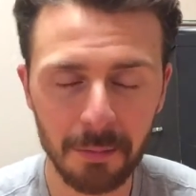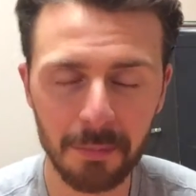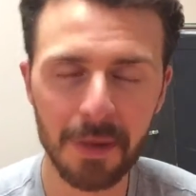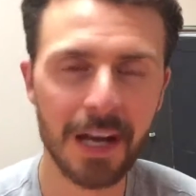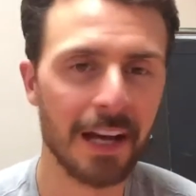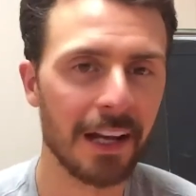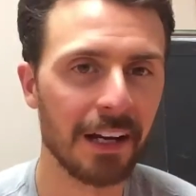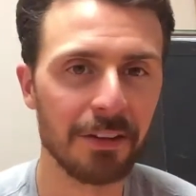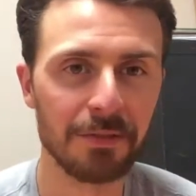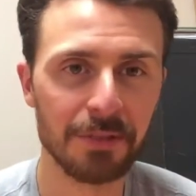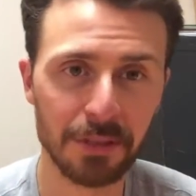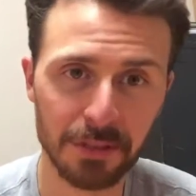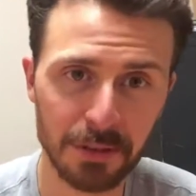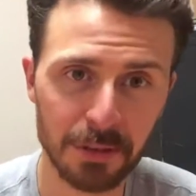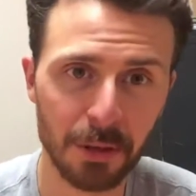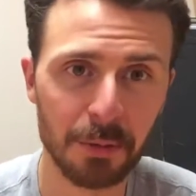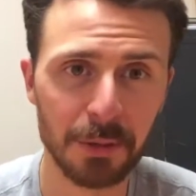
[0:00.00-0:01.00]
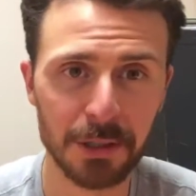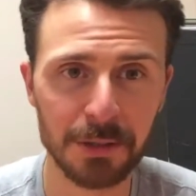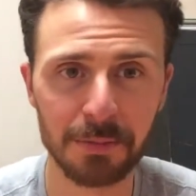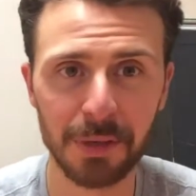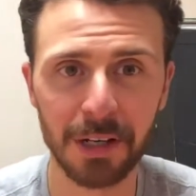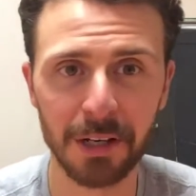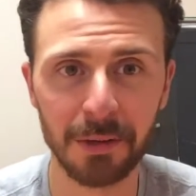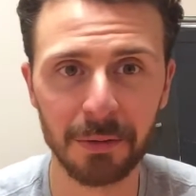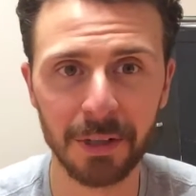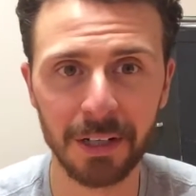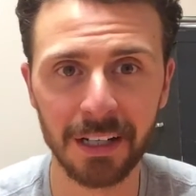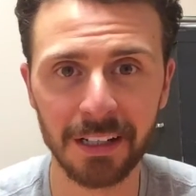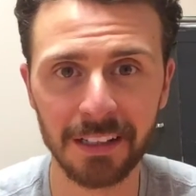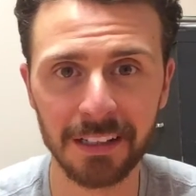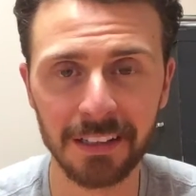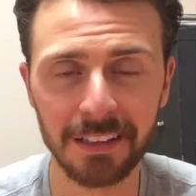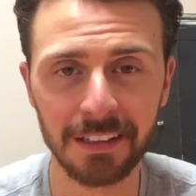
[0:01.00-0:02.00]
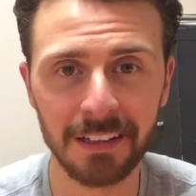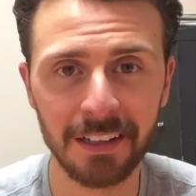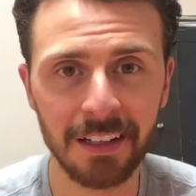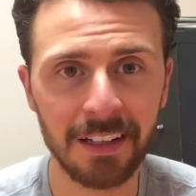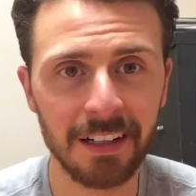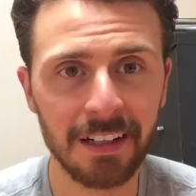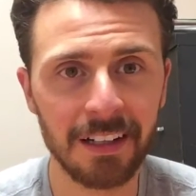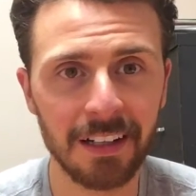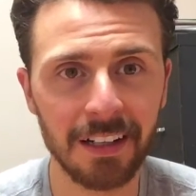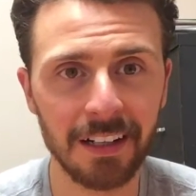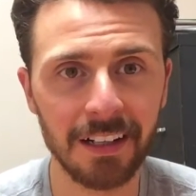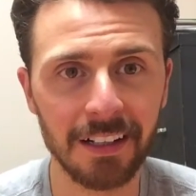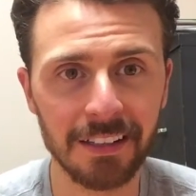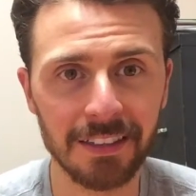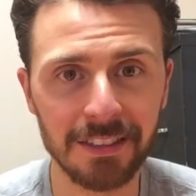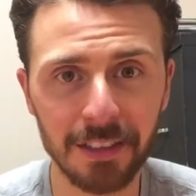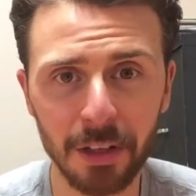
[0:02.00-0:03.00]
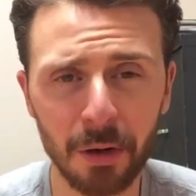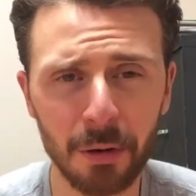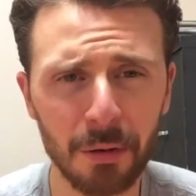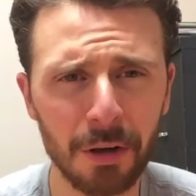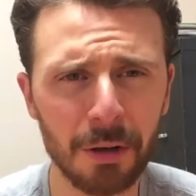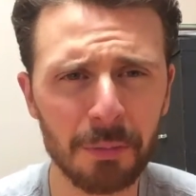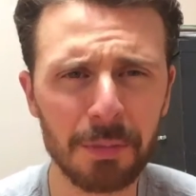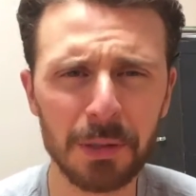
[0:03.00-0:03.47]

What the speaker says: Man, I feel so much better when I eat slower.